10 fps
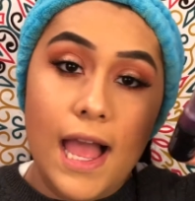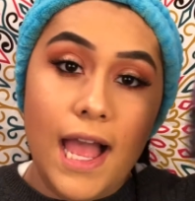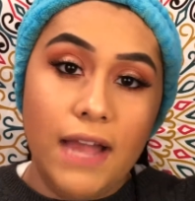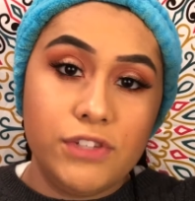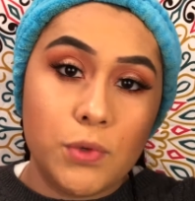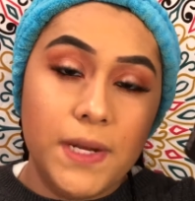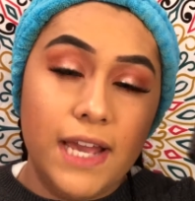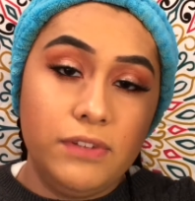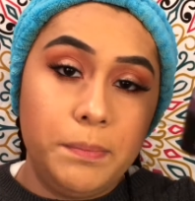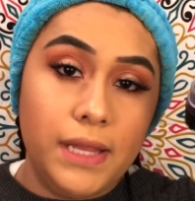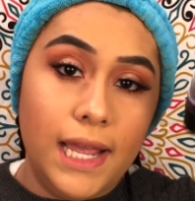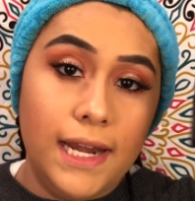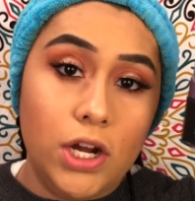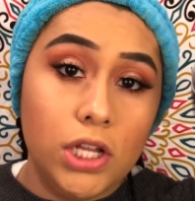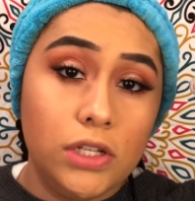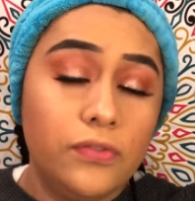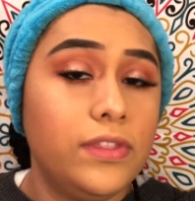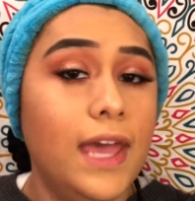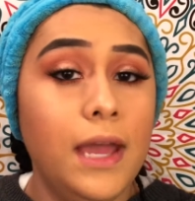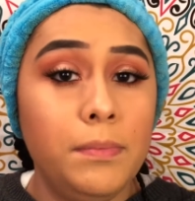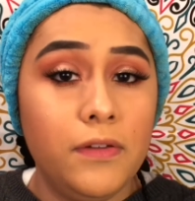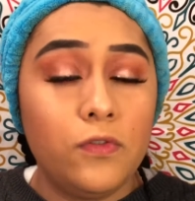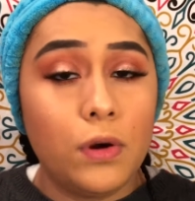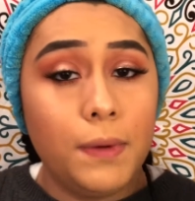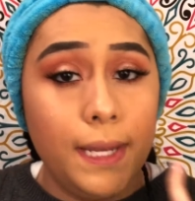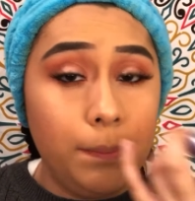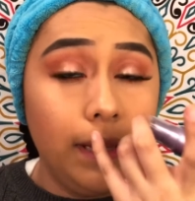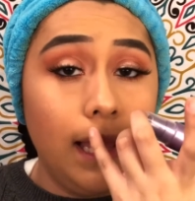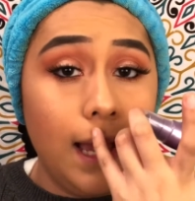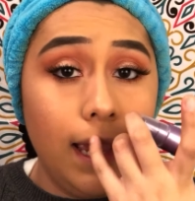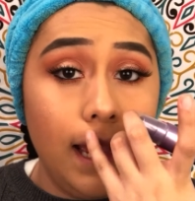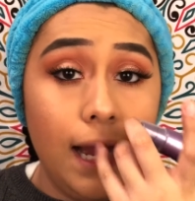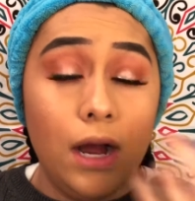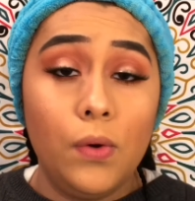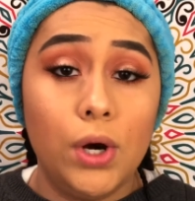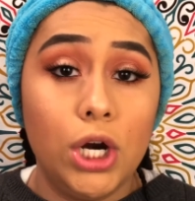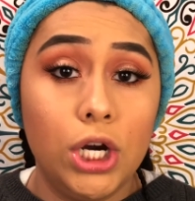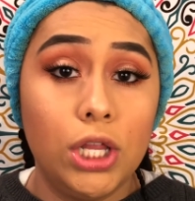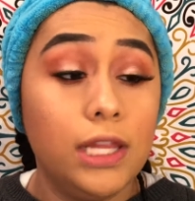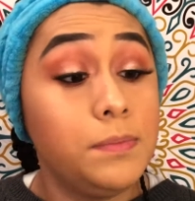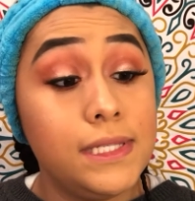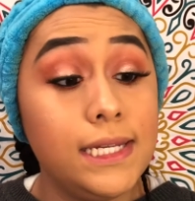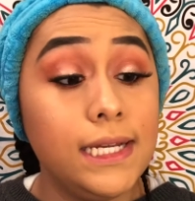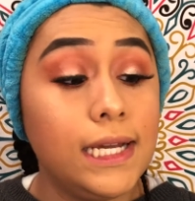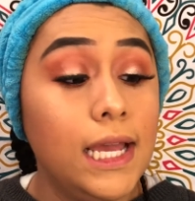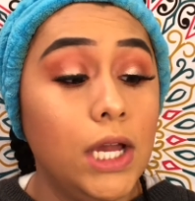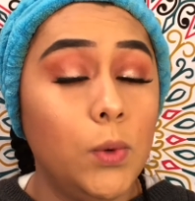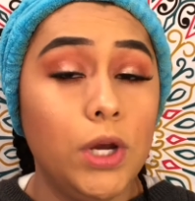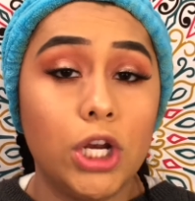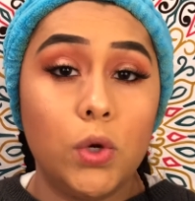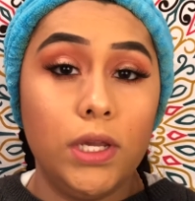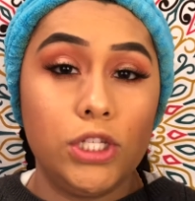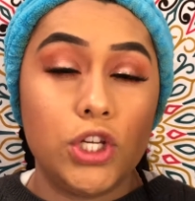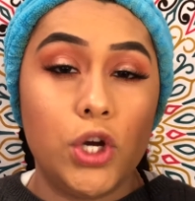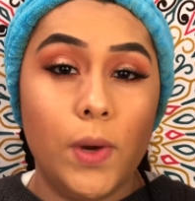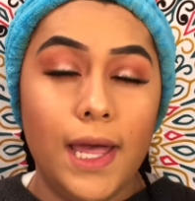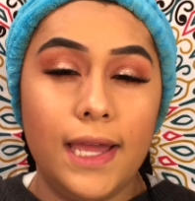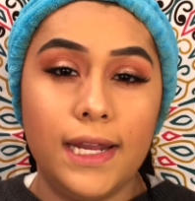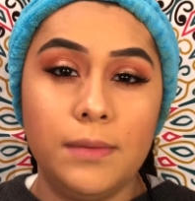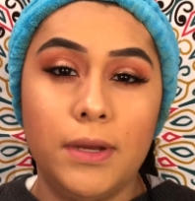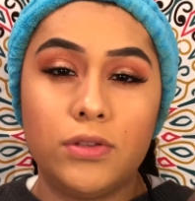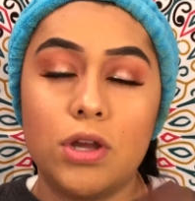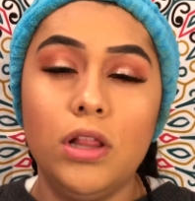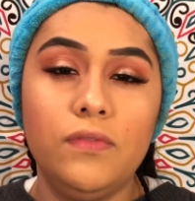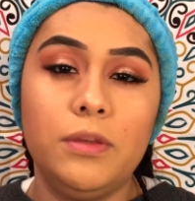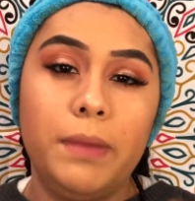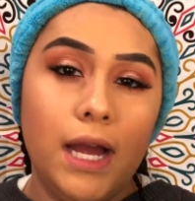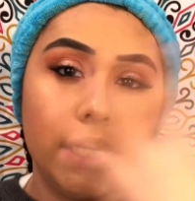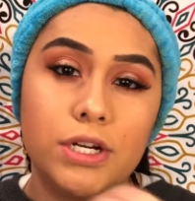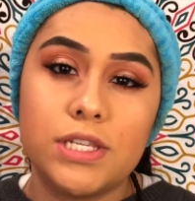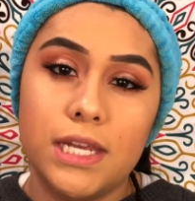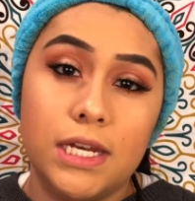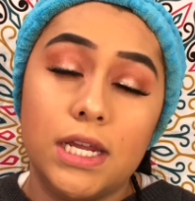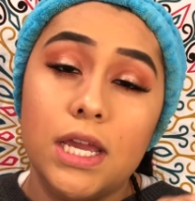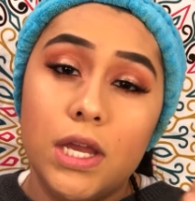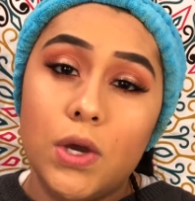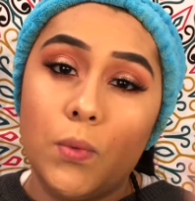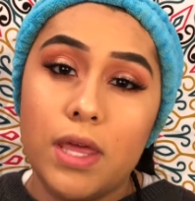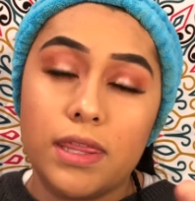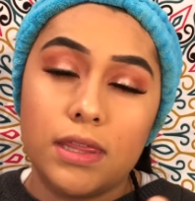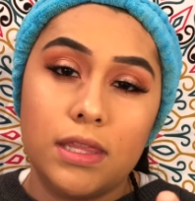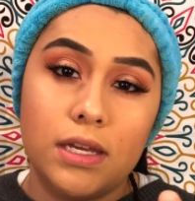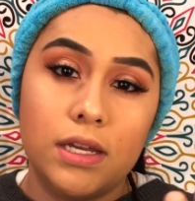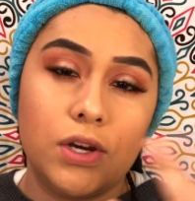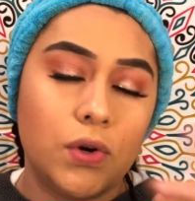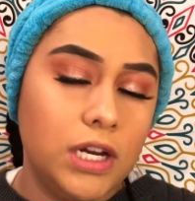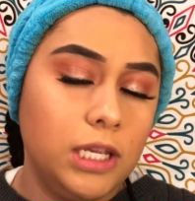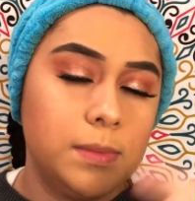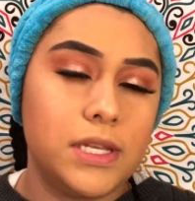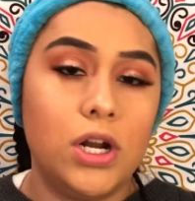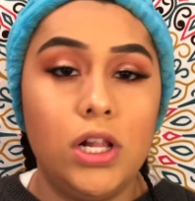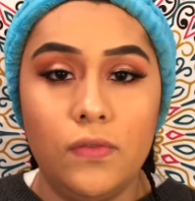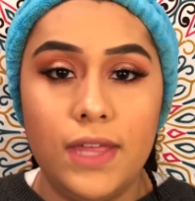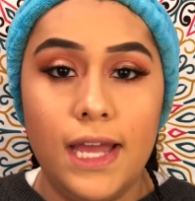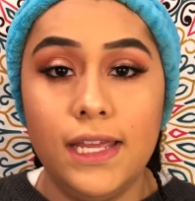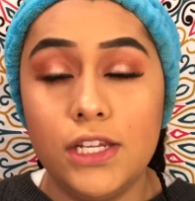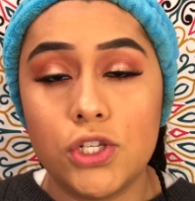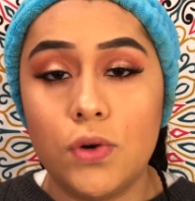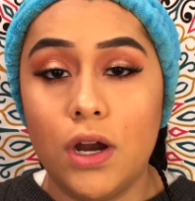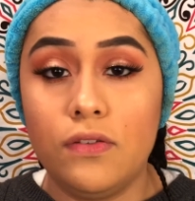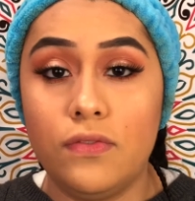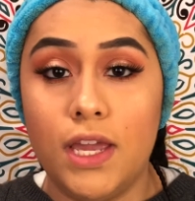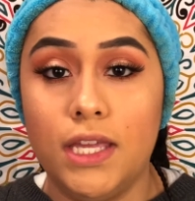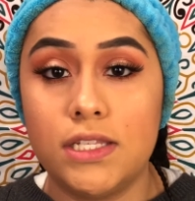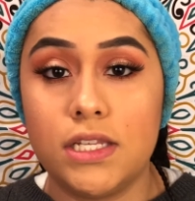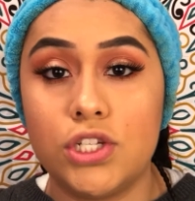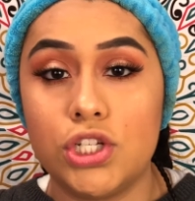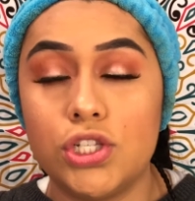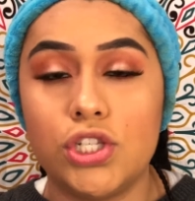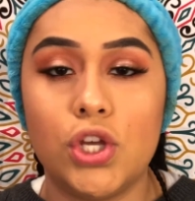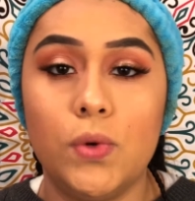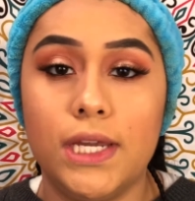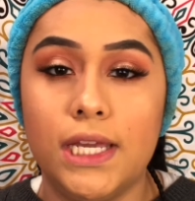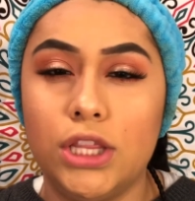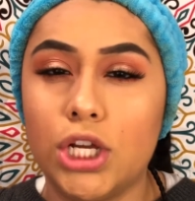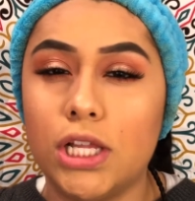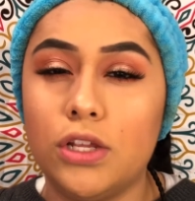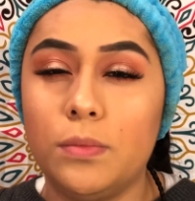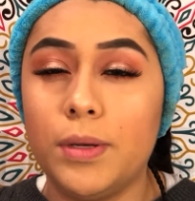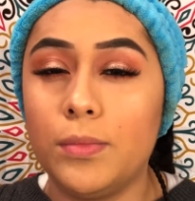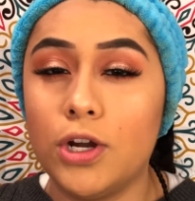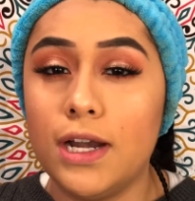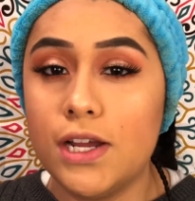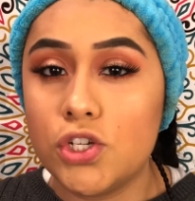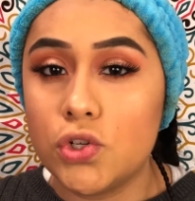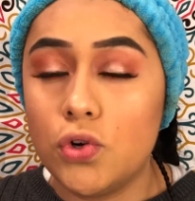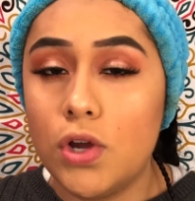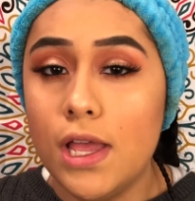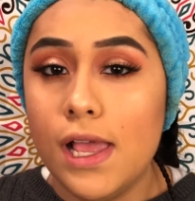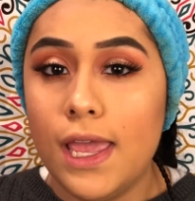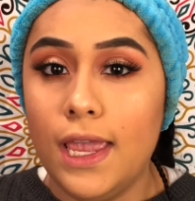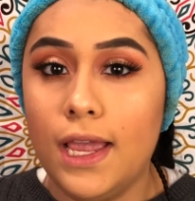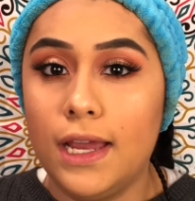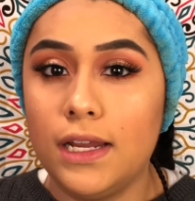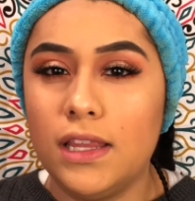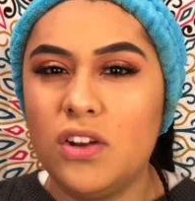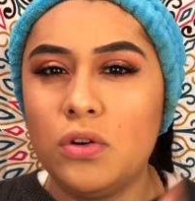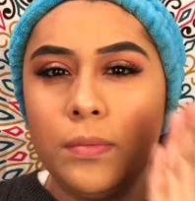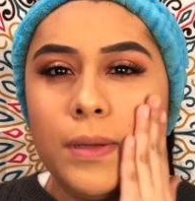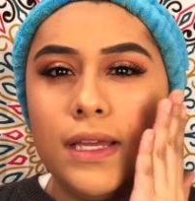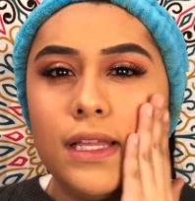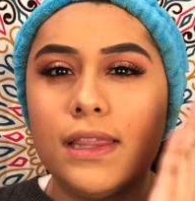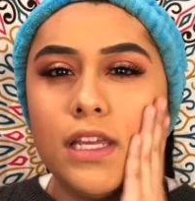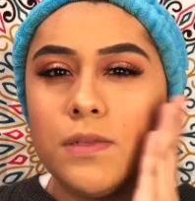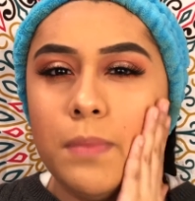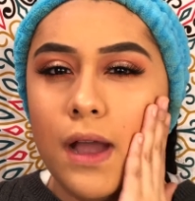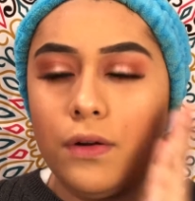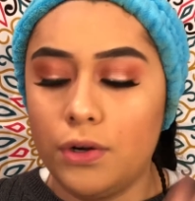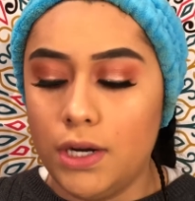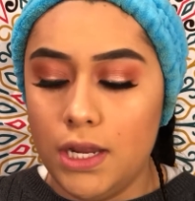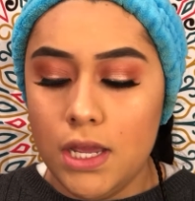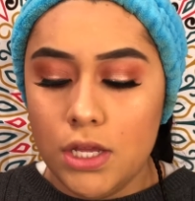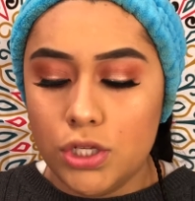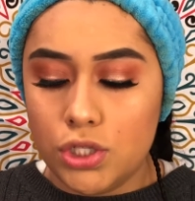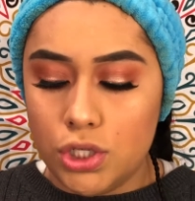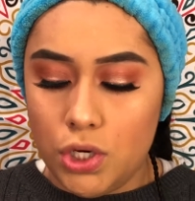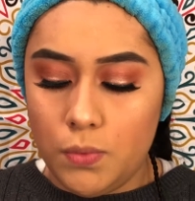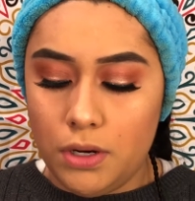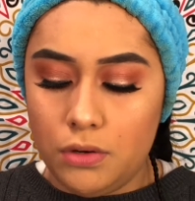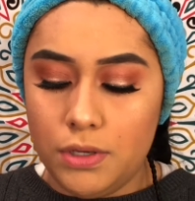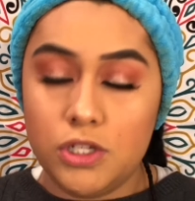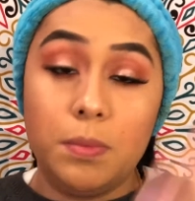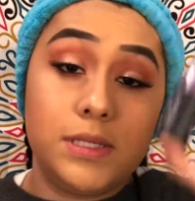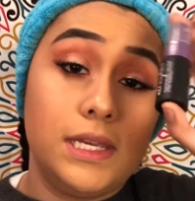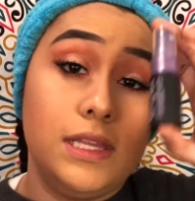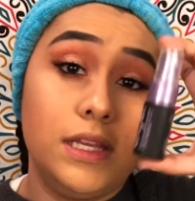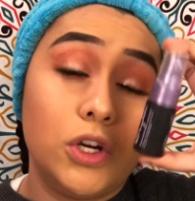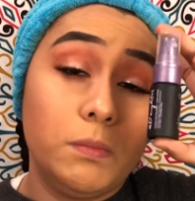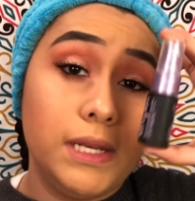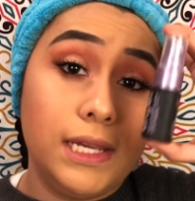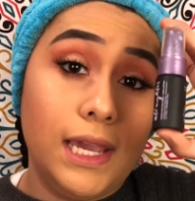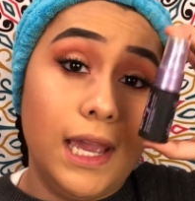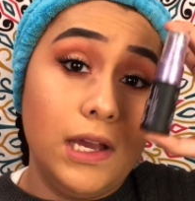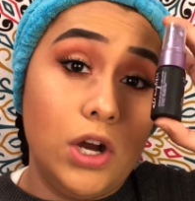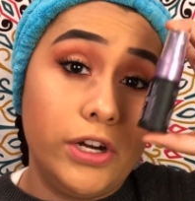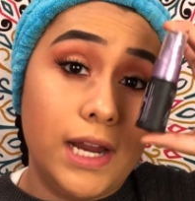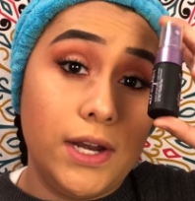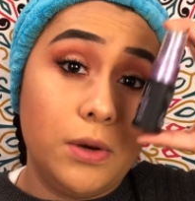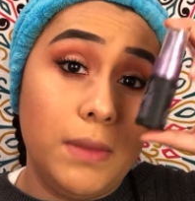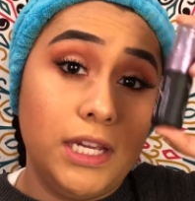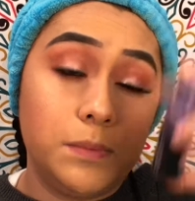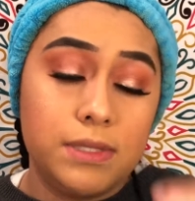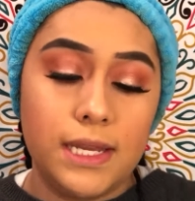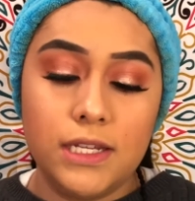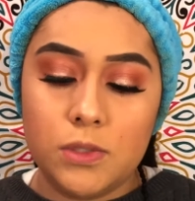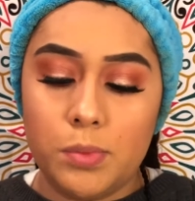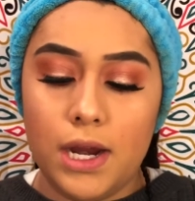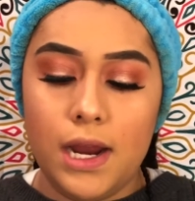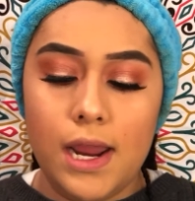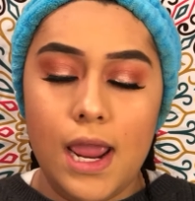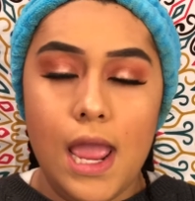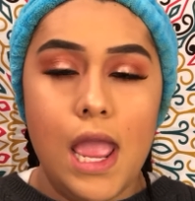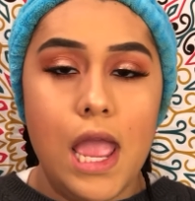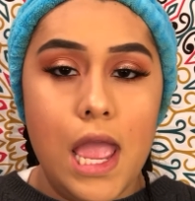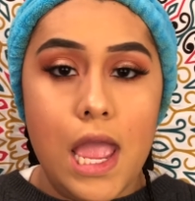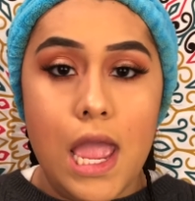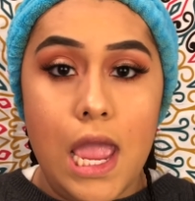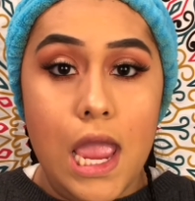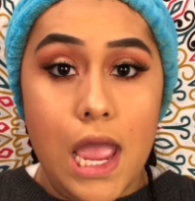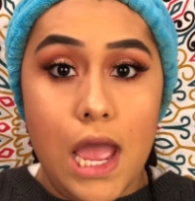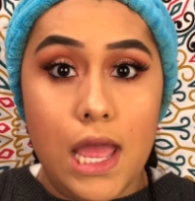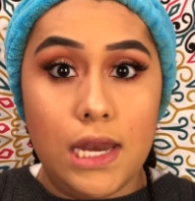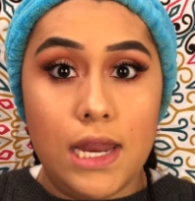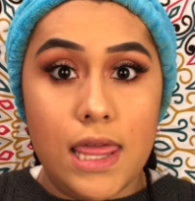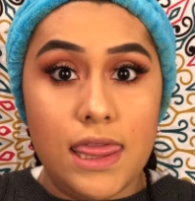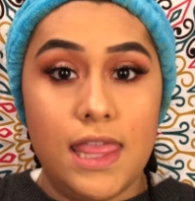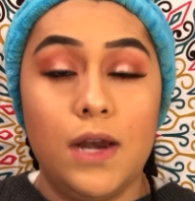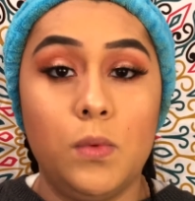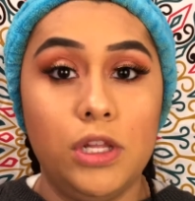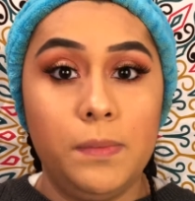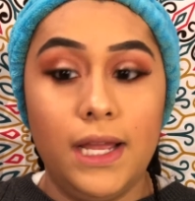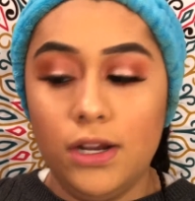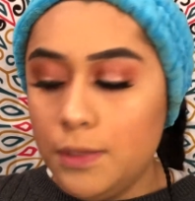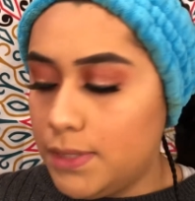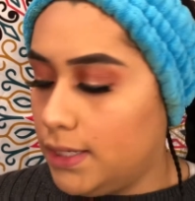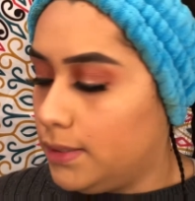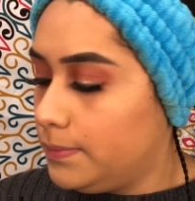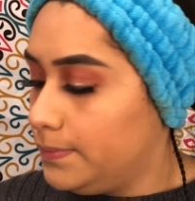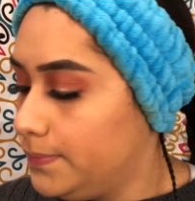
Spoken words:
After we have applied all of that, before we apply our lipstick, we are going to go ahead and melt all of the powders in with the creams and all of that into our face, just so it can look a little bit more natural and a little bit less powdery. So we're going to be taking the Urban Decay All Nighter Makeup Setting Spray, and then we'll apply our lipstick.